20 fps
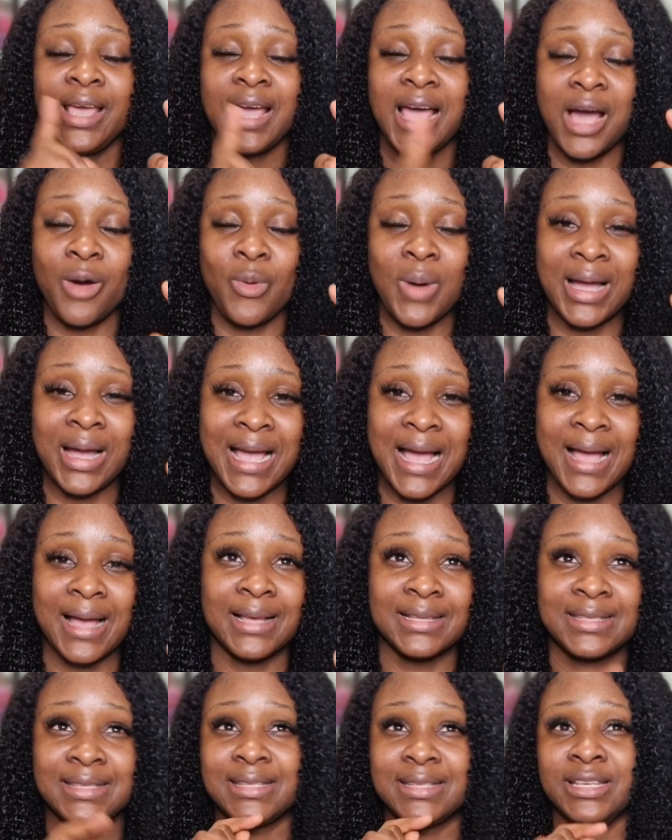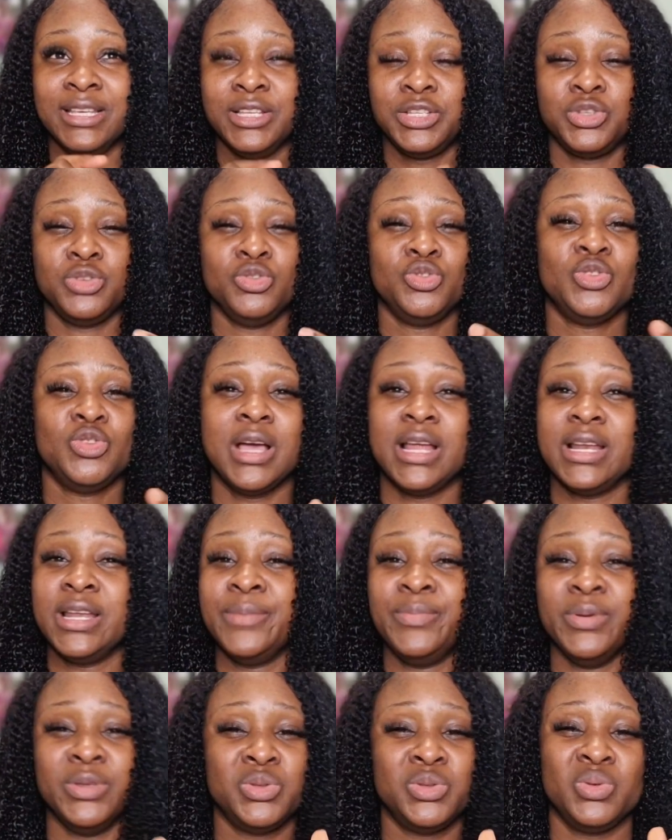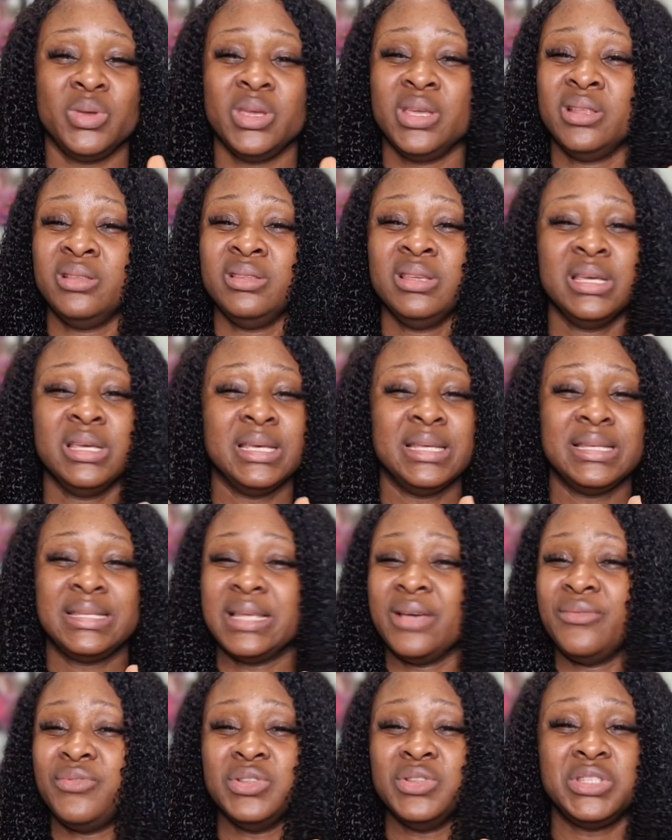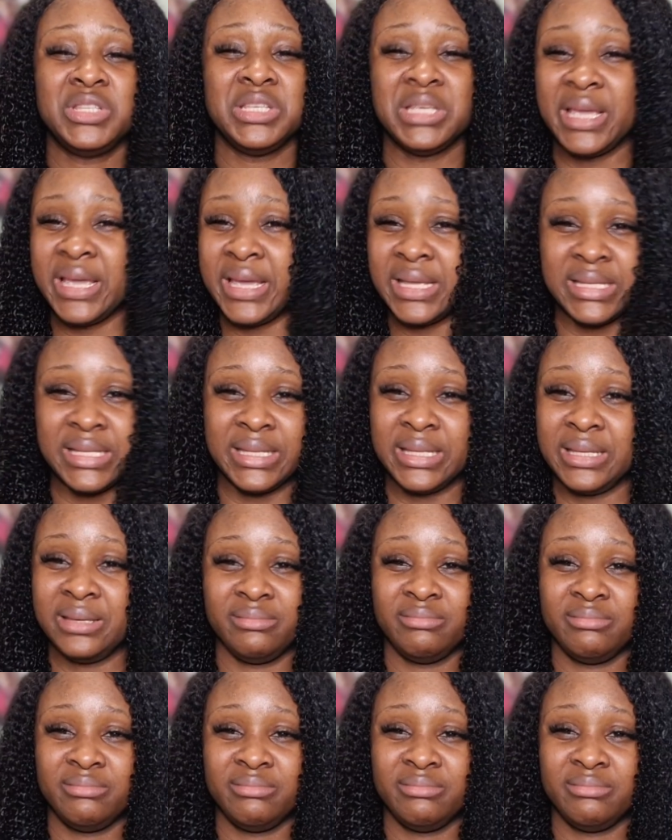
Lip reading: Our gas is usually between £70–80.